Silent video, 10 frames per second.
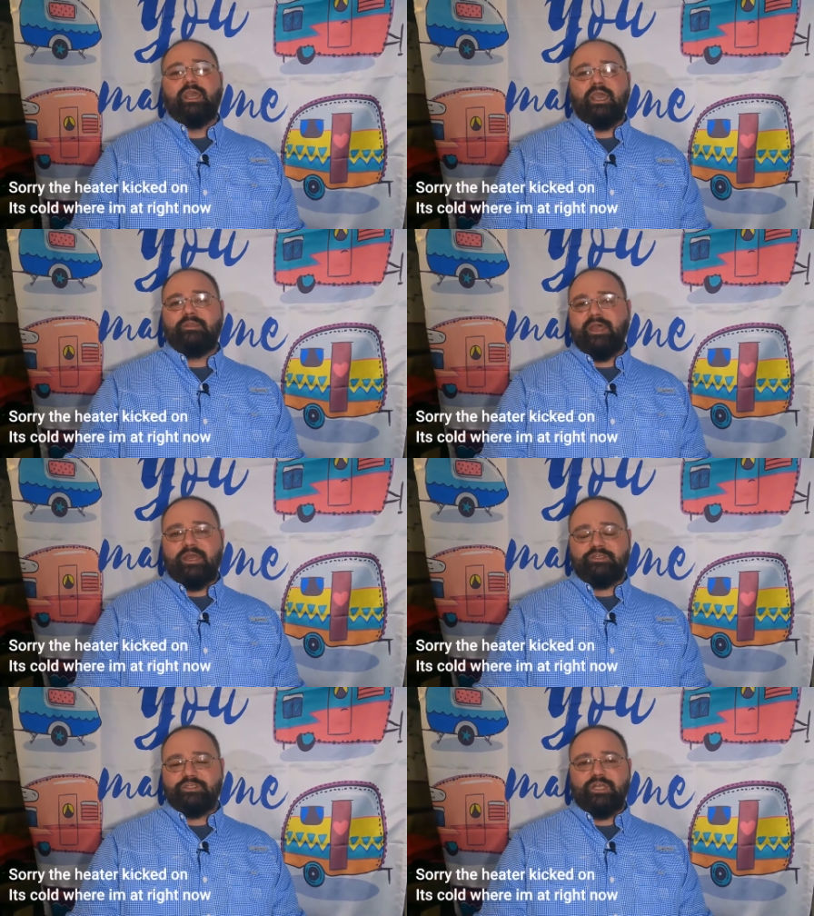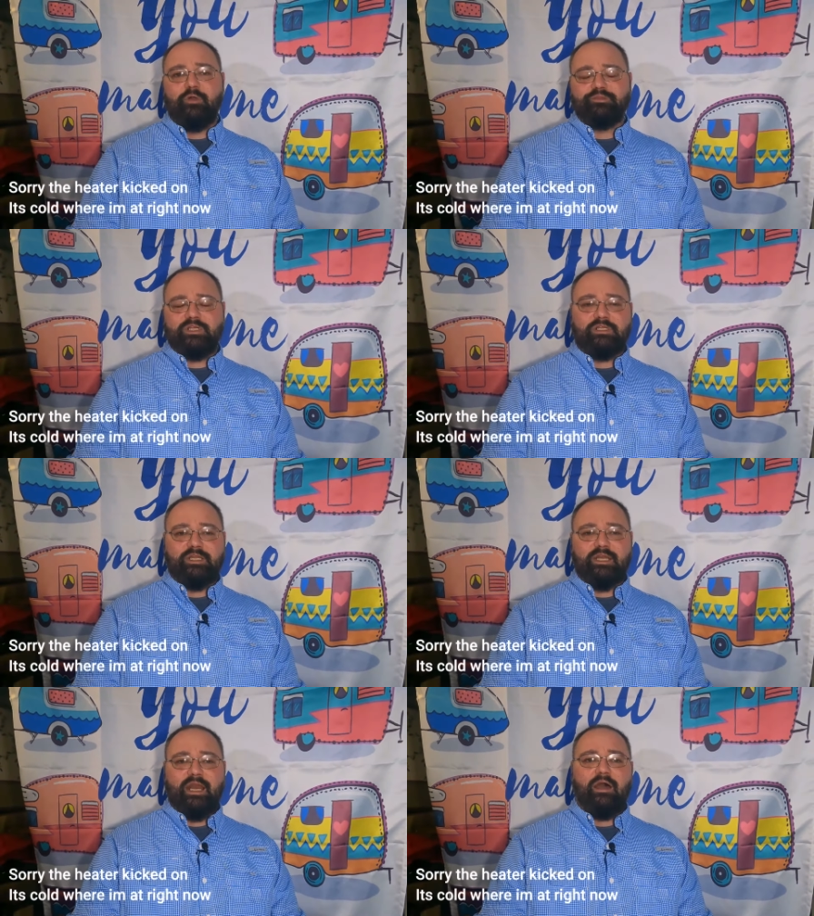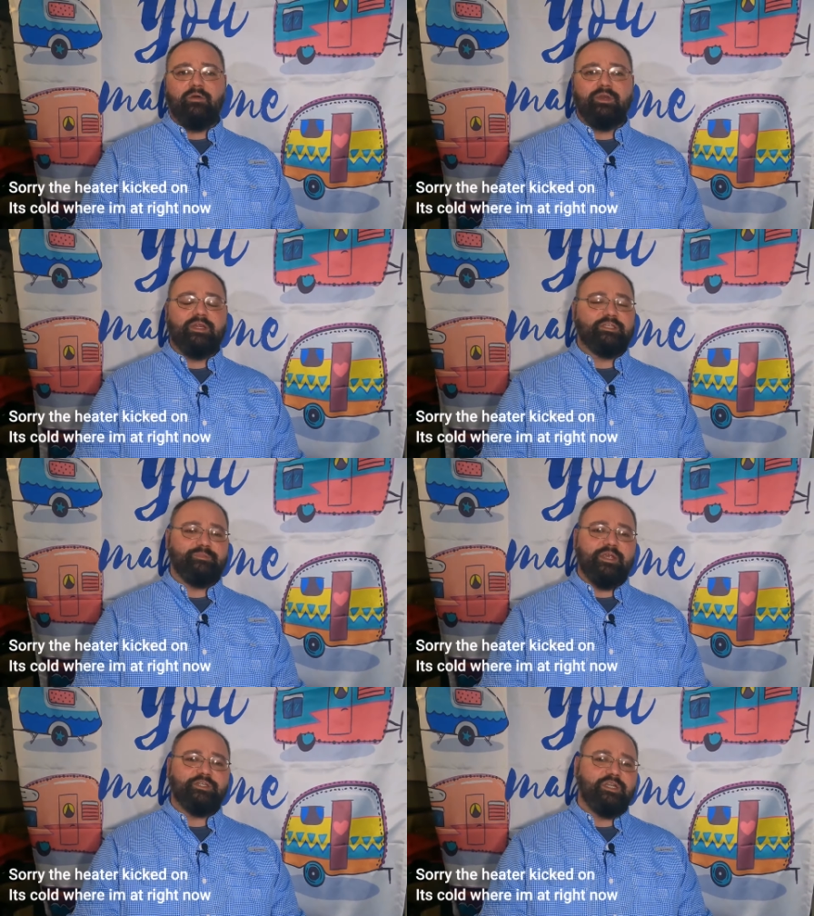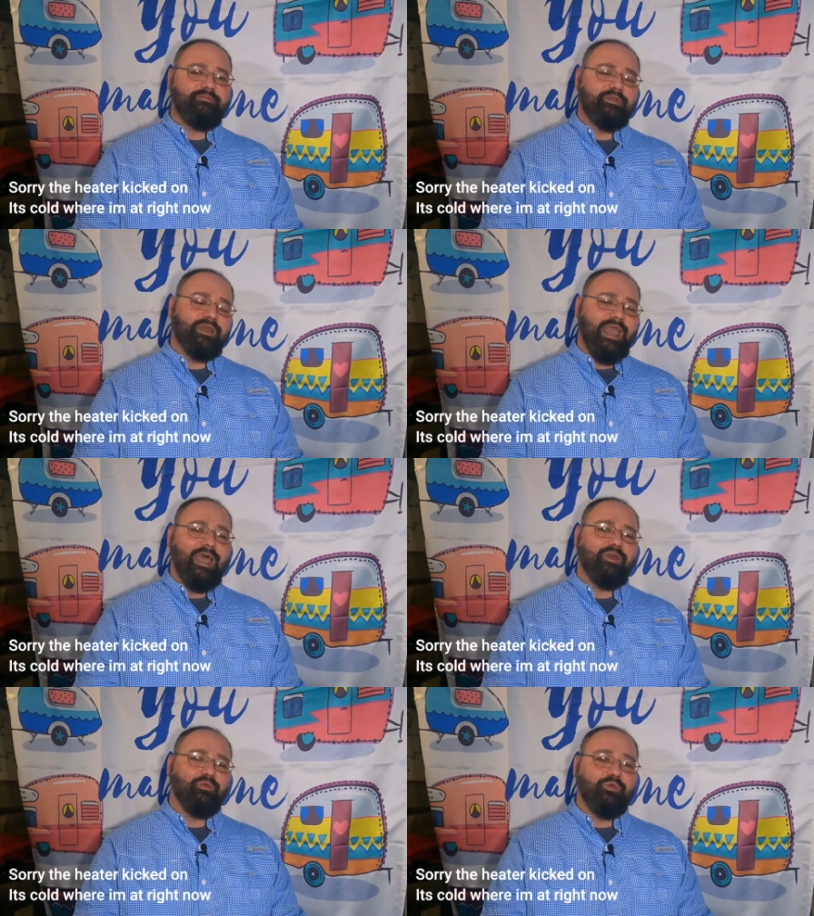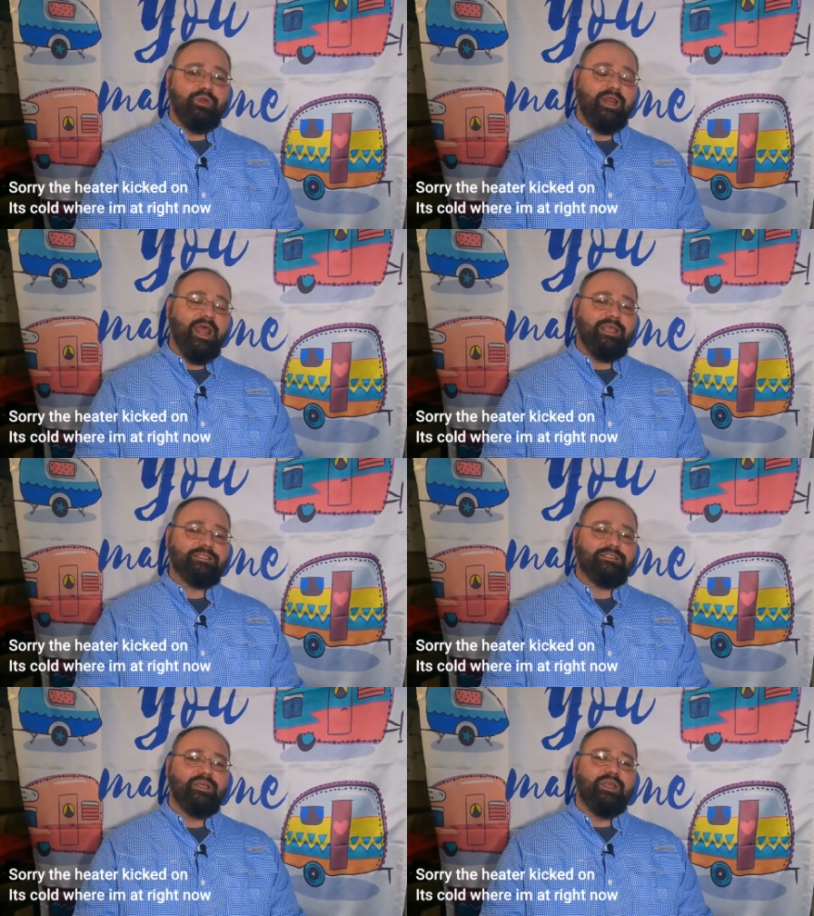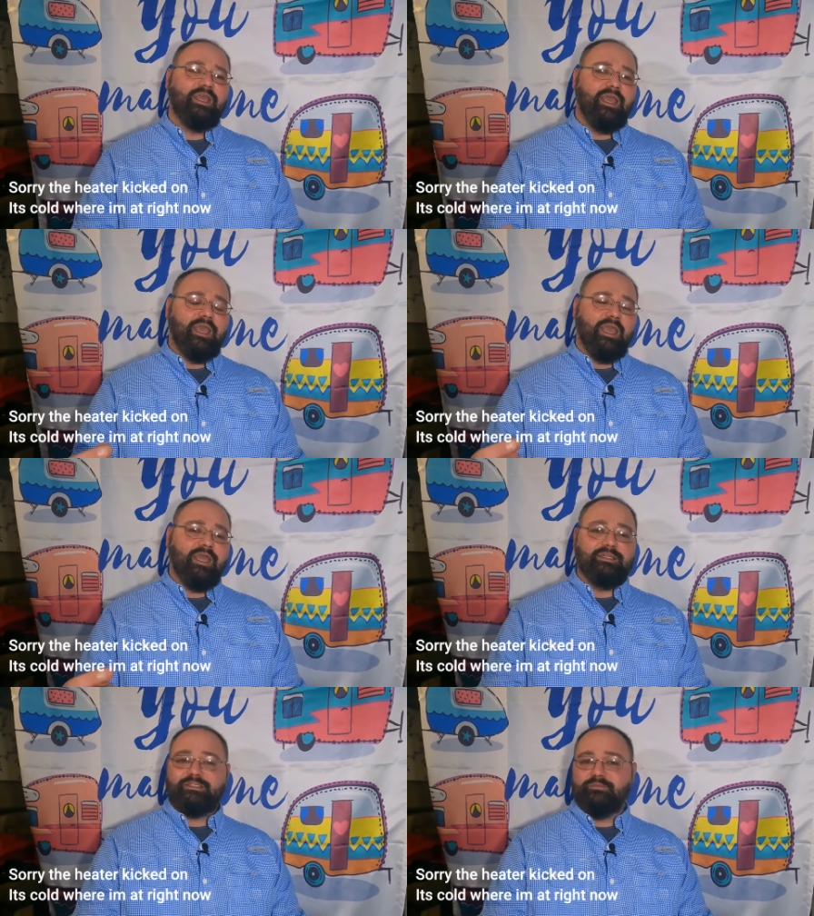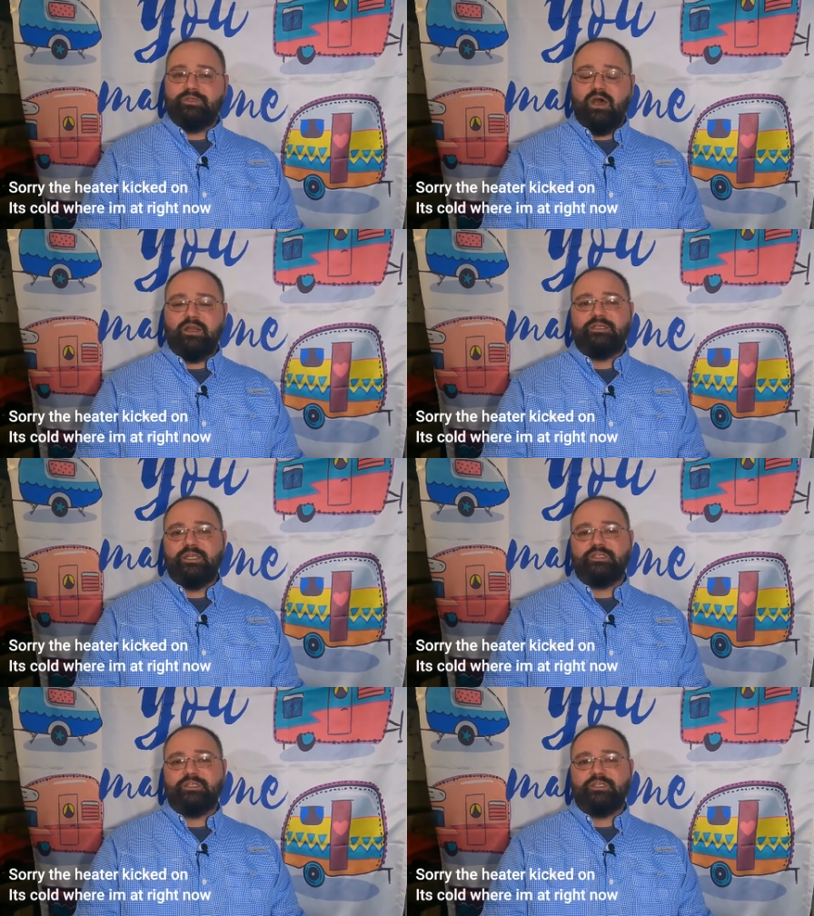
And that just helps clean it out, especially if you can add Riddex and some Dawn